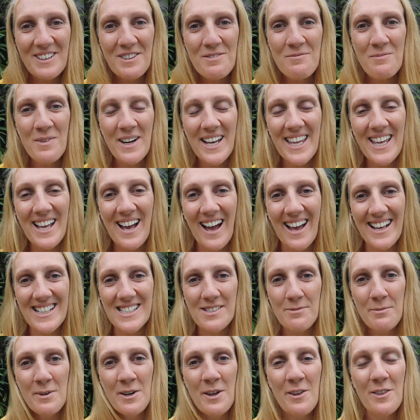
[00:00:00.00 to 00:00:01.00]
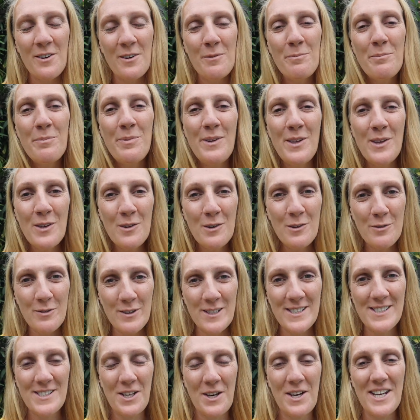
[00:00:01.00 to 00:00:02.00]
Good morning, guys, from another
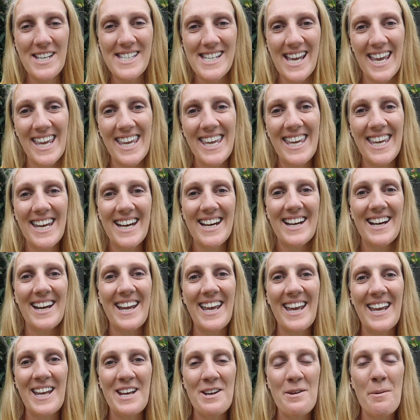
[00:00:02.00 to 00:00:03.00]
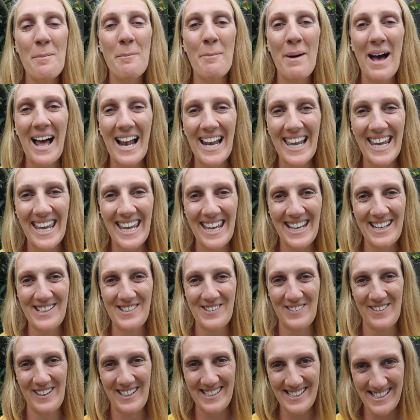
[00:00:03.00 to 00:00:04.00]
beautiful sunny day here in Bali,
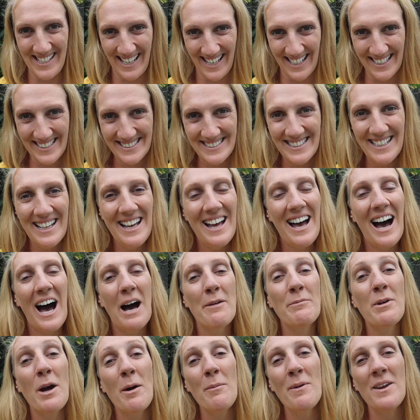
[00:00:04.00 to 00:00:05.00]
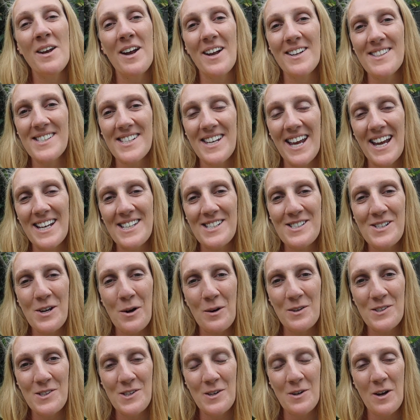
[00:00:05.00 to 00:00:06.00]
Indonesia. I'm coming on today to
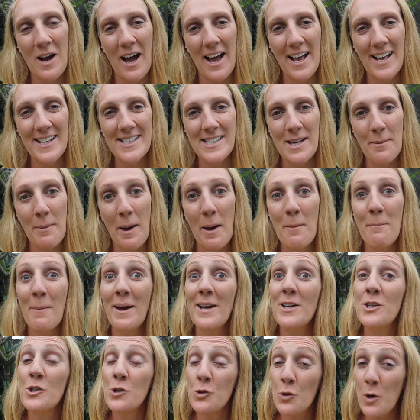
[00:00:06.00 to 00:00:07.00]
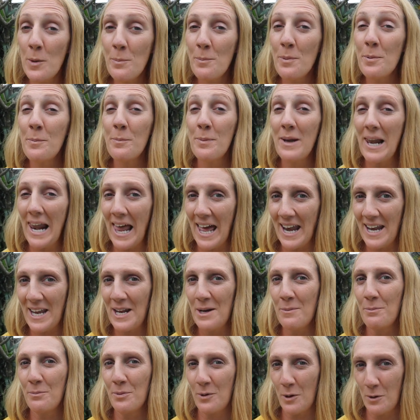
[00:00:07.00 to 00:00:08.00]
talk to you guys about my trip
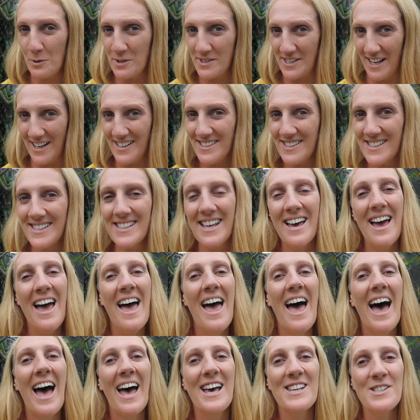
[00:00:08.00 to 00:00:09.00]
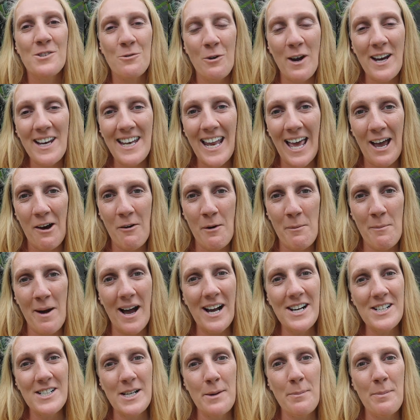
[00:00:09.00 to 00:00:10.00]
planning process, as right now I'm
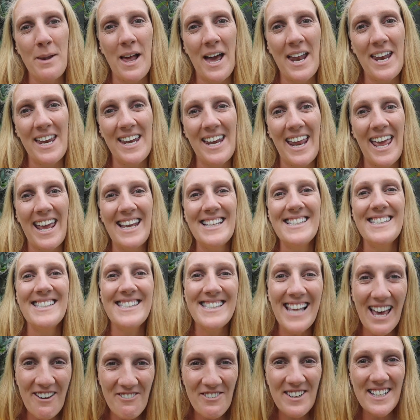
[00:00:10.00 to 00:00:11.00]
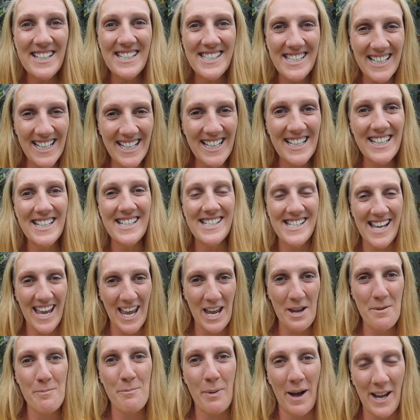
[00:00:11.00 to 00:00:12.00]
actually planning a
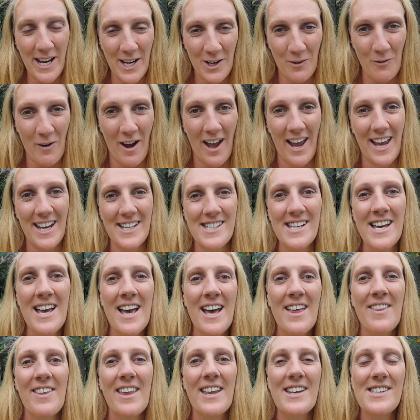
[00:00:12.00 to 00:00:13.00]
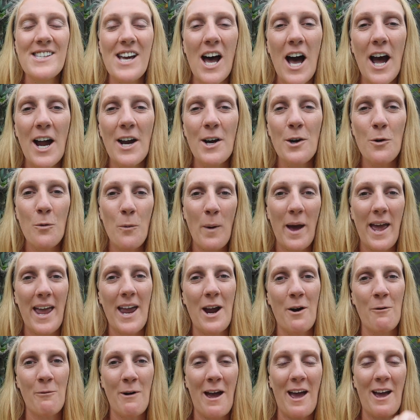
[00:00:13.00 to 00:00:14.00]
17-day bike ride the entire
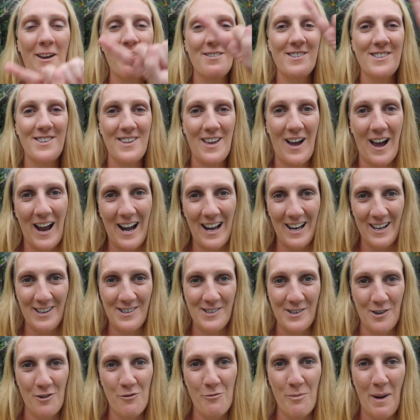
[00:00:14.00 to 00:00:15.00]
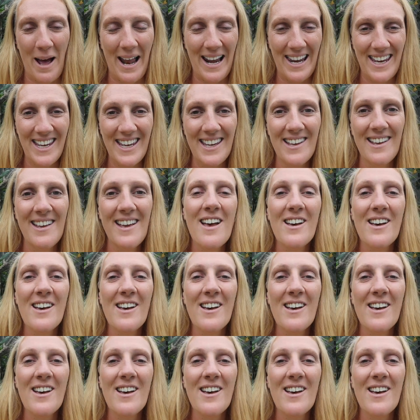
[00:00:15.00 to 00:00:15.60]
way around the island of Bali.